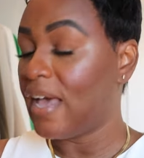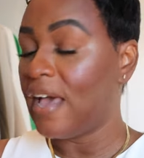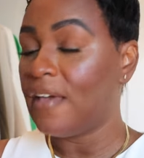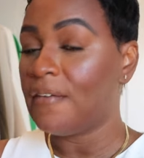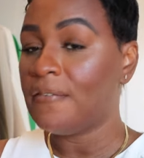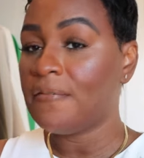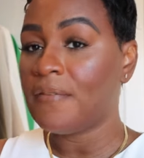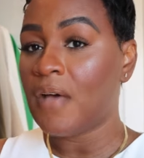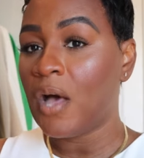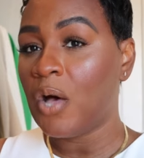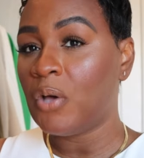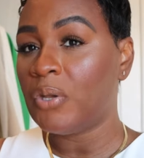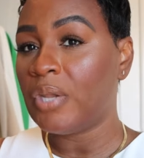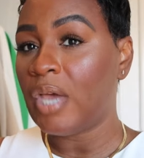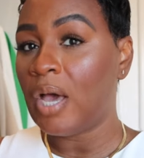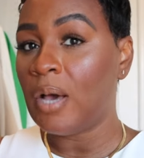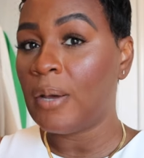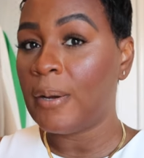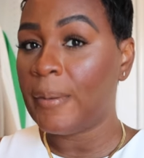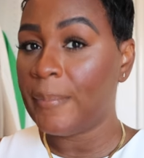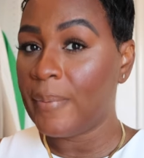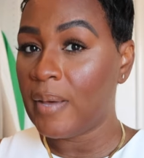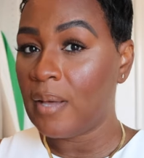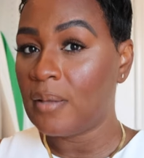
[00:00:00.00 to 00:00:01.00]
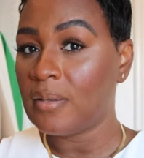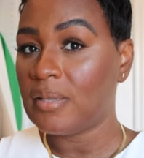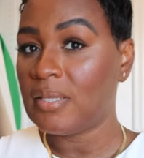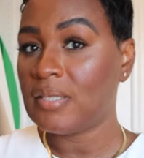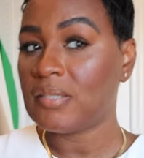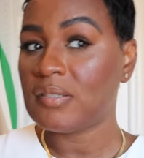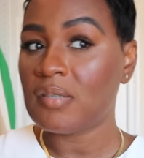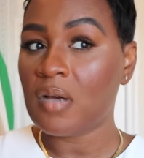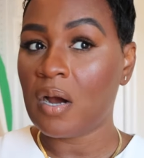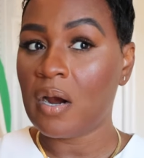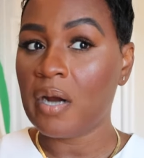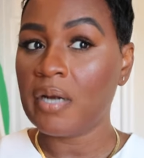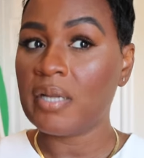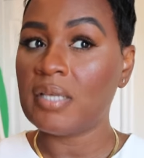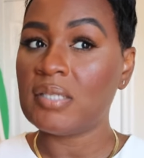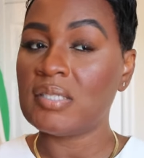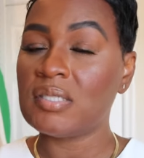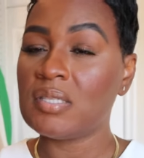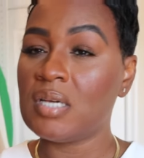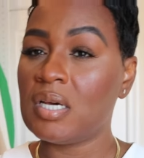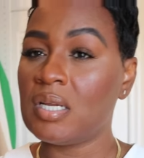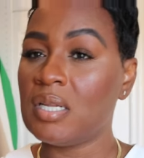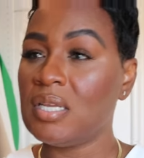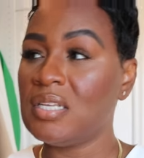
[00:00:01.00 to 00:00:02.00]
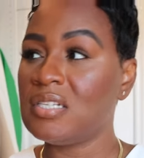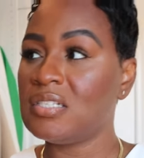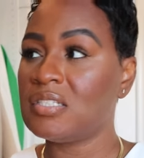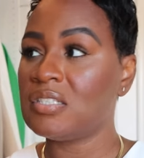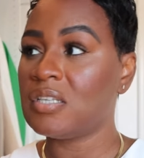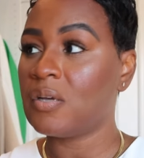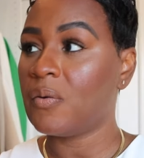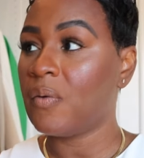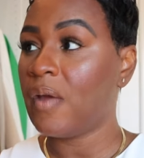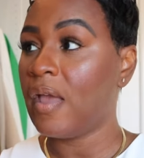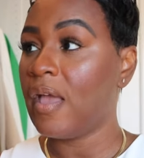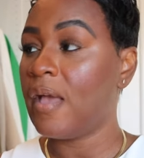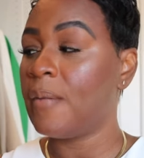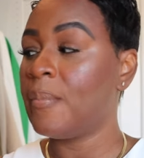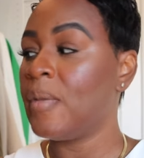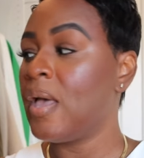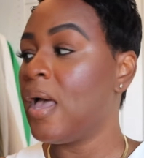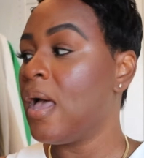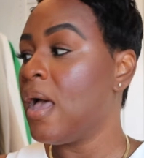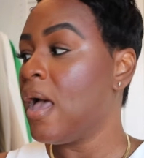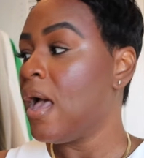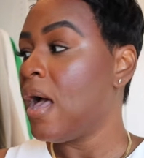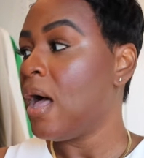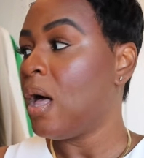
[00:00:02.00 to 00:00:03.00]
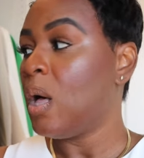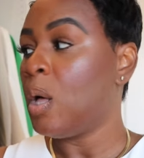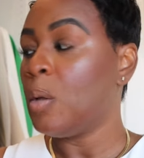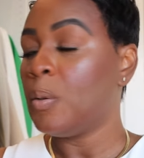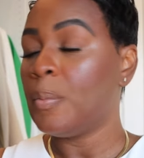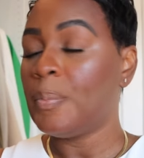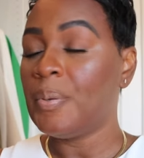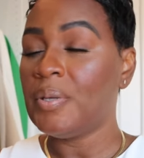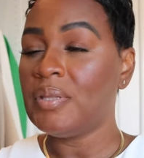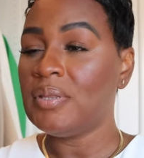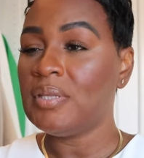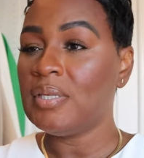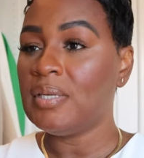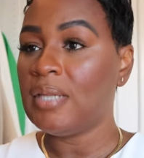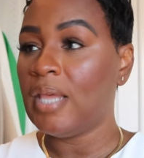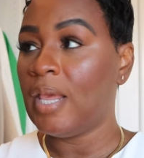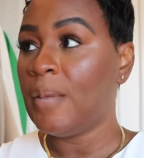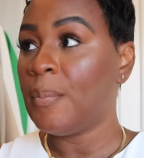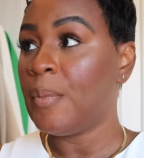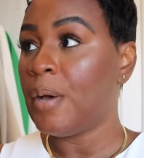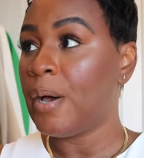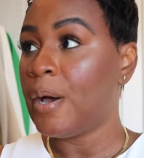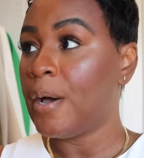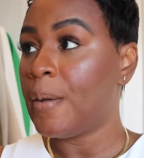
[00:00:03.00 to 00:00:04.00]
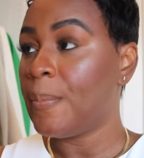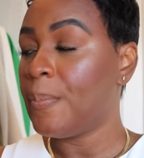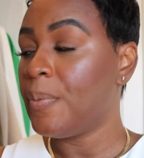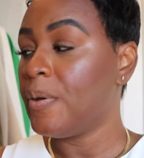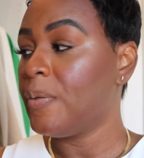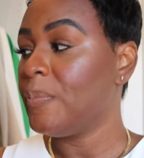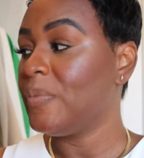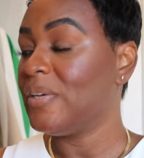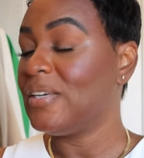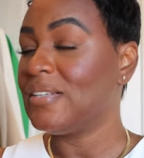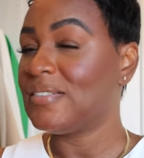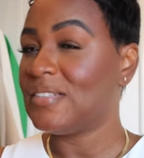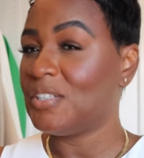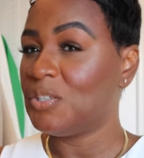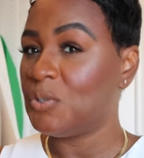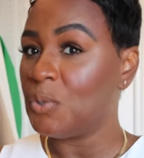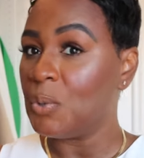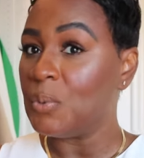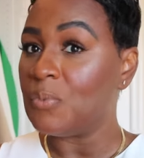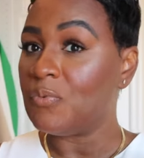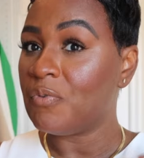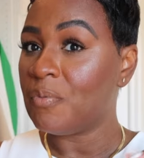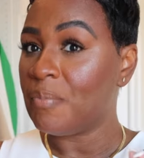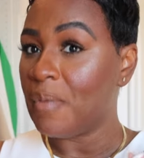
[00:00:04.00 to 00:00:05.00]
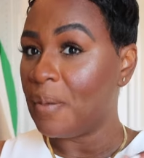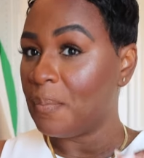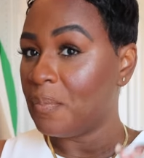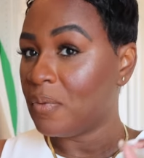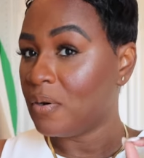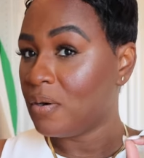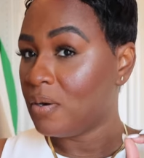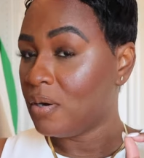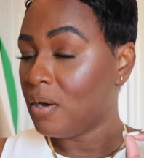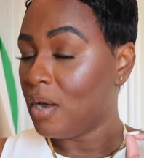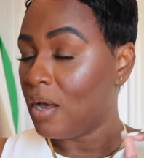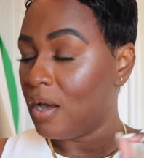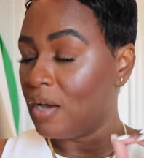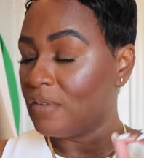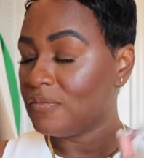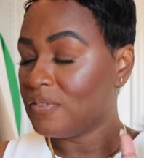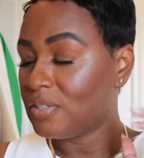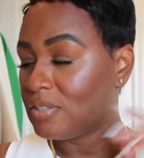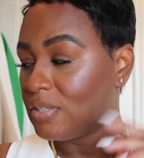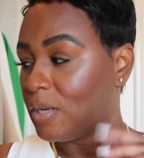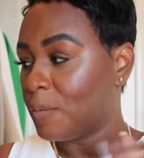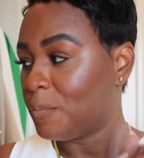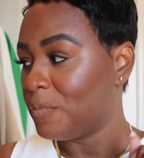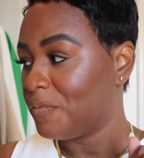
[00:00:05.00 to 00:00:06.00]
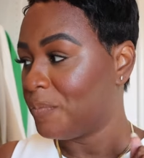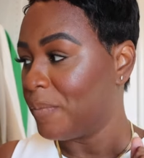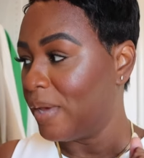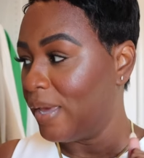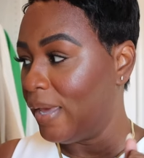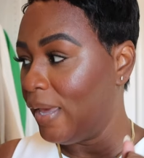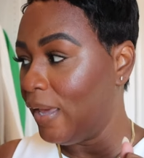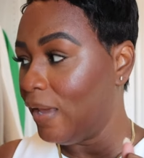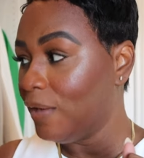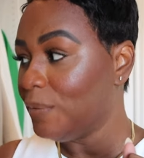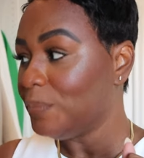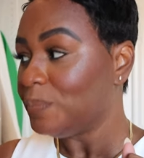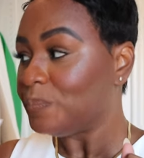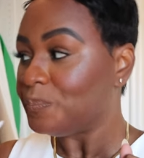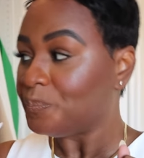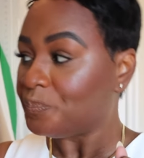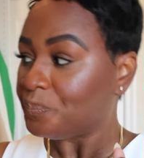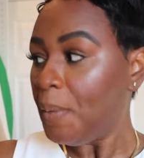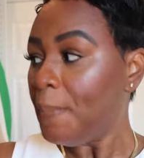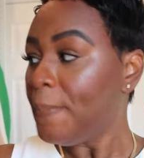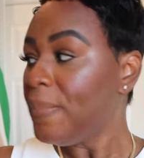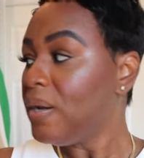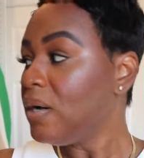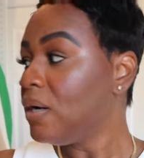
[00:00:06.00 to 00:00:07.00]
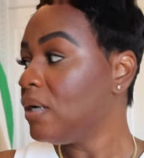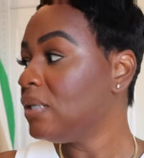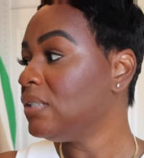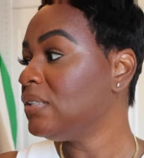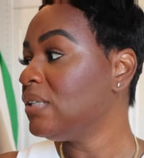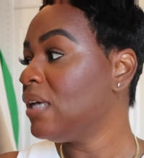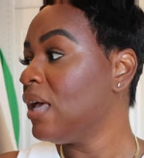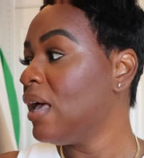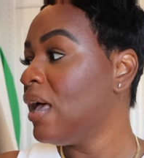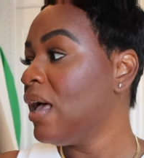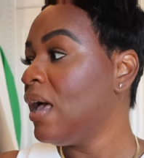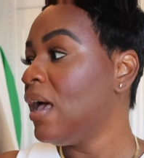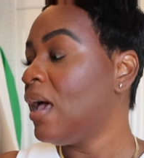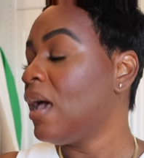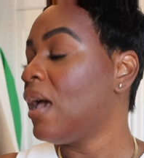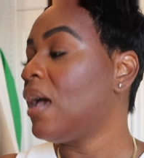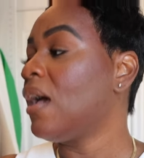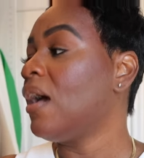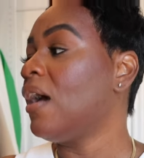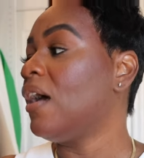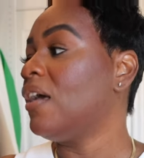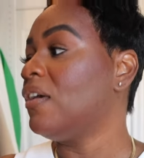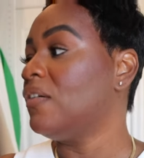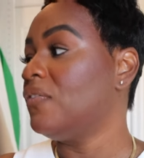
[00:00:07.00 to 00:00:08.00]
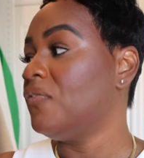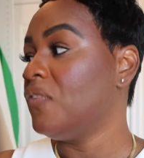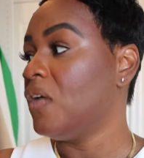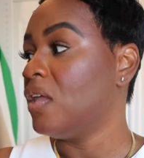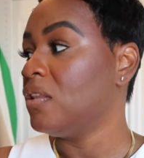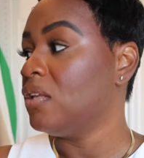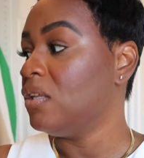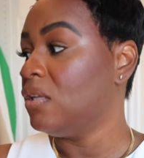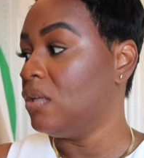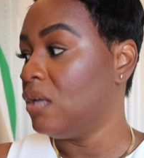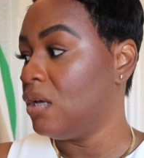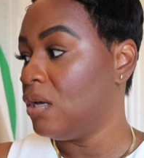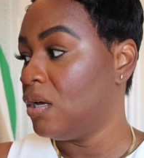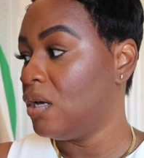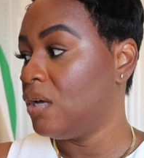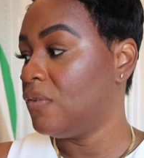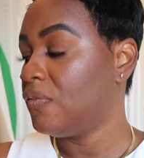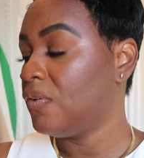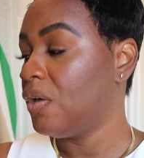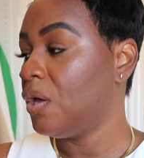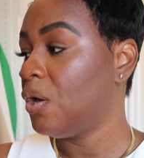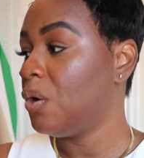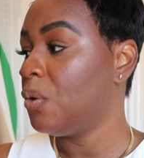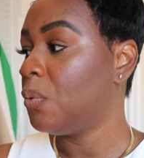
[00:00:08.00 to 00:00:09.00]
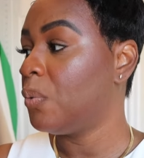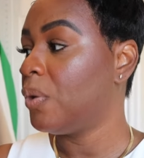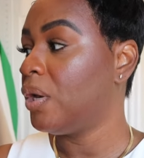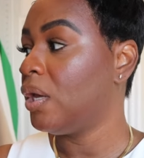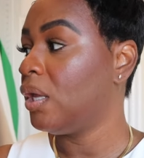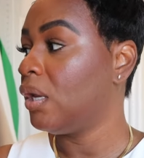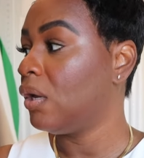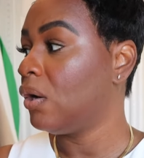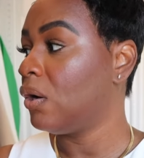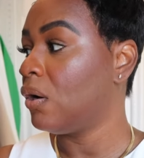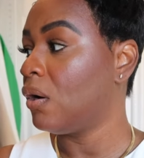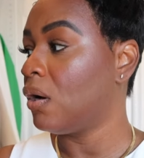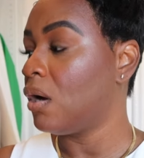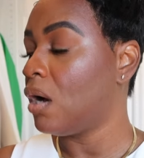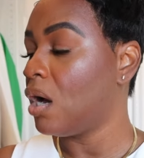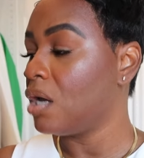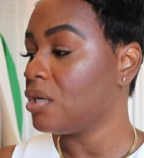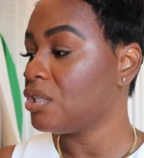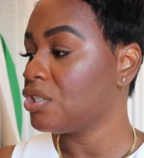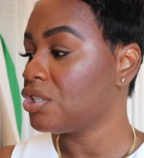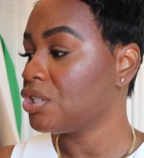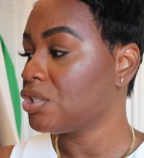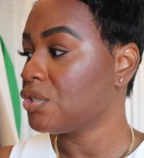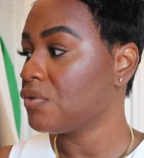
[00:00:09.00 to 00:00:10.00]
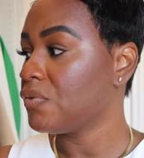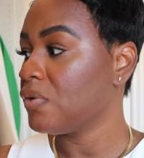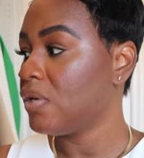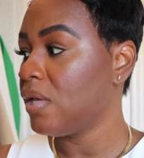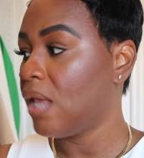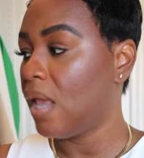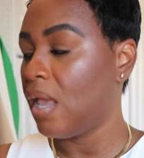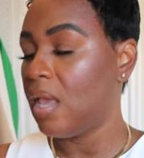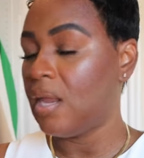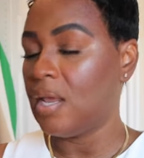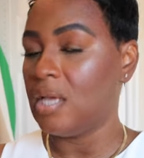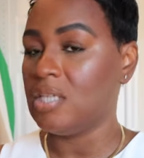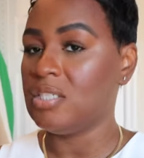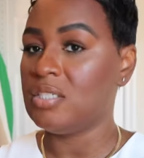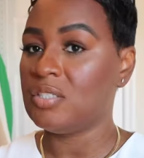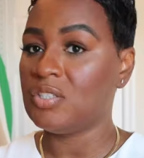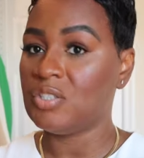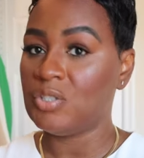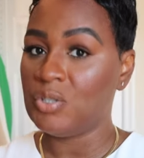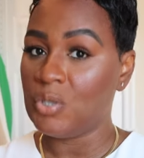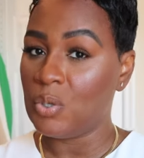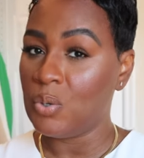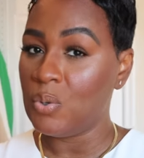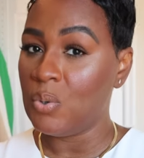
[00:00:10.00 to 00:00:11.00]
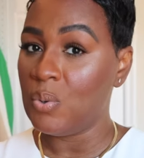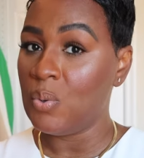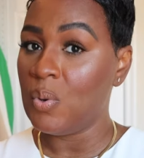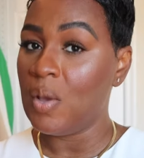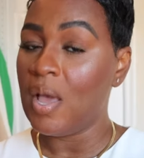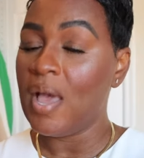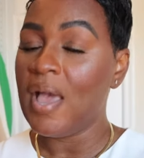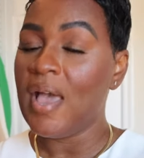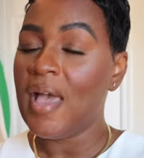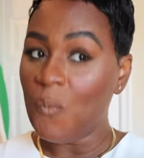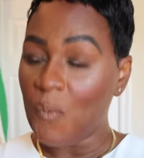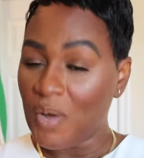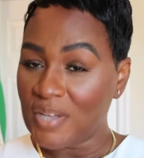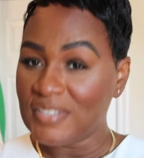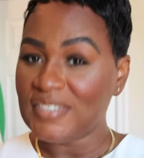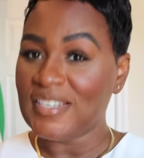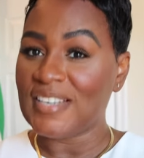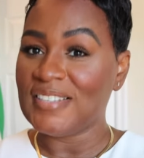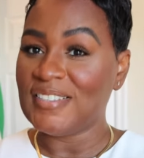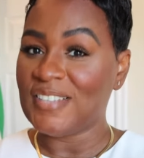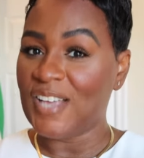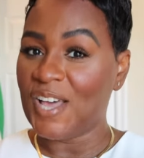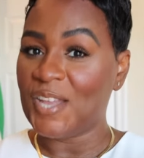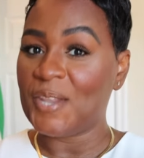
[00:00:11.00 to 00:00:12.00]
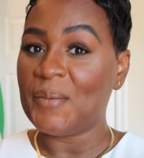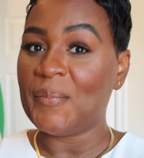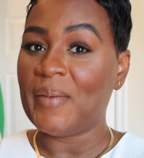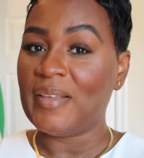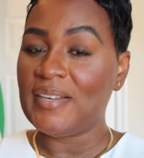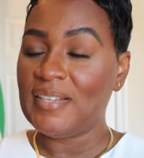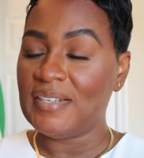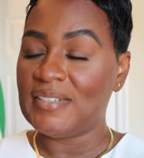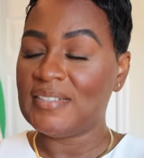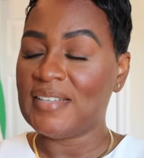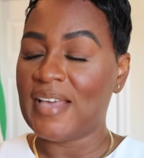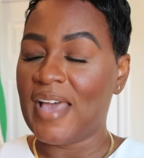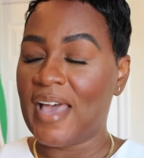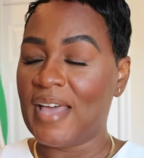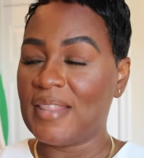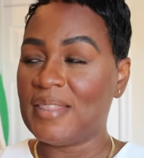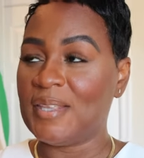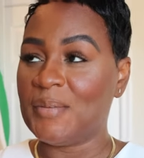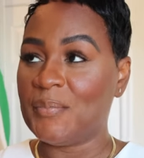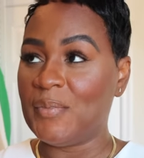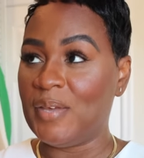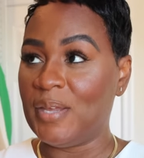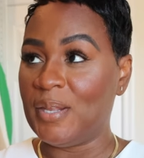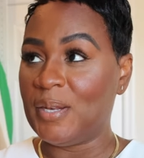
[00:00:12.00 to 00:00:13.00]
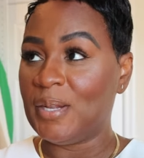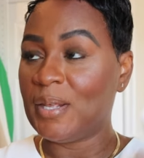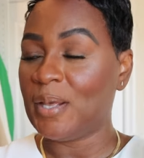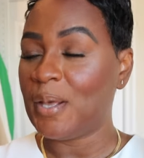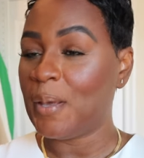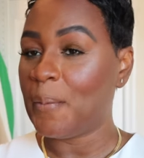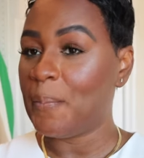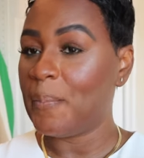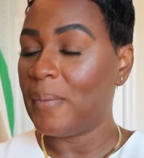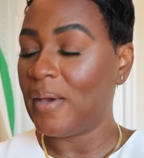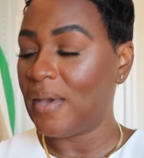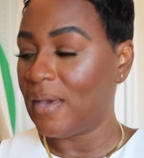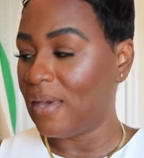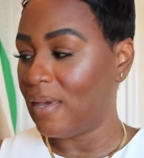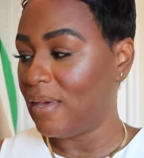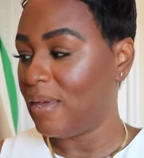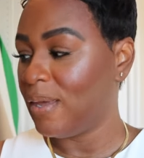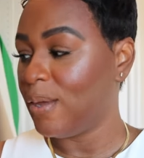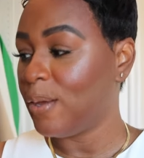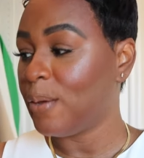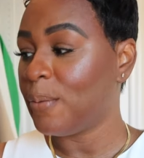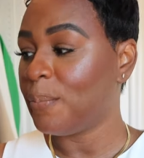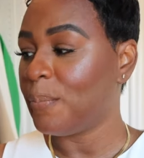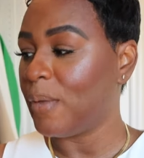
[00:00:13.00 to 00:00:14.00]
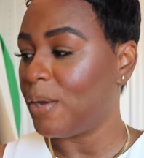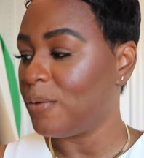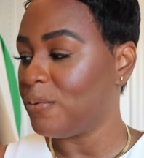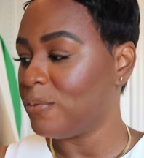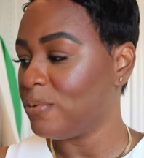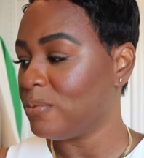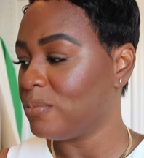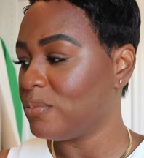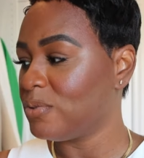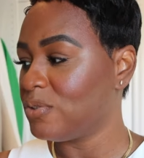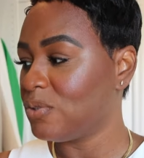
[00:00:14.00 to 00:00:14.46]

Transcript: I found out about this artist on Instagram. I'll put the name up because I don't remember off the top of my head. But I fell in love with her artistry and I just knew once I saw them I need to have them in my, my room.